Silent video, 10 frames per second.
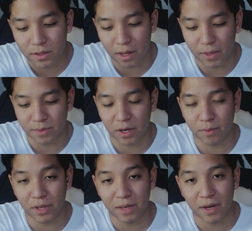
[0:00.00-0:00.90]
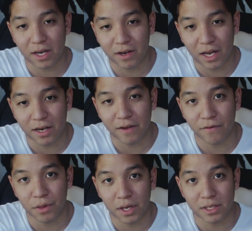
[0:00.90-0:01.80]
so that means better playback and editing for
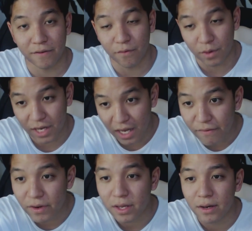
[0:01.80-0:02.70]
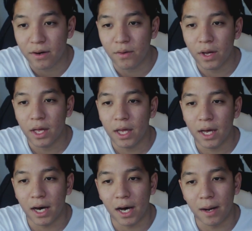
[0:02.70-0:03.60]
things like 4K video.
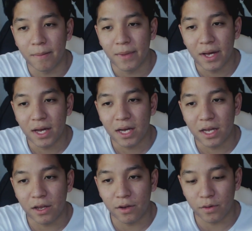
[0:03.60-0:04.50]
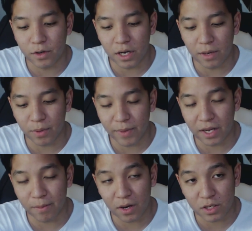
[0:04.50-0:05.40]
They're
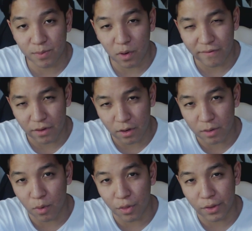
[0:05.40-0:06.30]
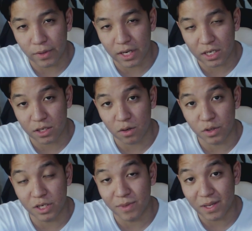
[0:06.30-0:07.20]
implementing better support for Thunderbolt 3 external
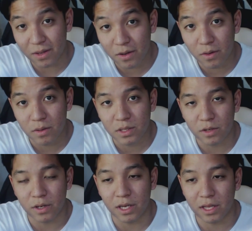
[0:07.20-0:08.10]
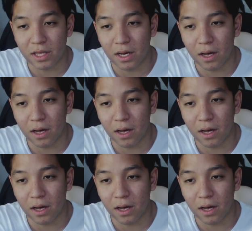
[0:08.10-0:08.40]
GPUs, so you can get,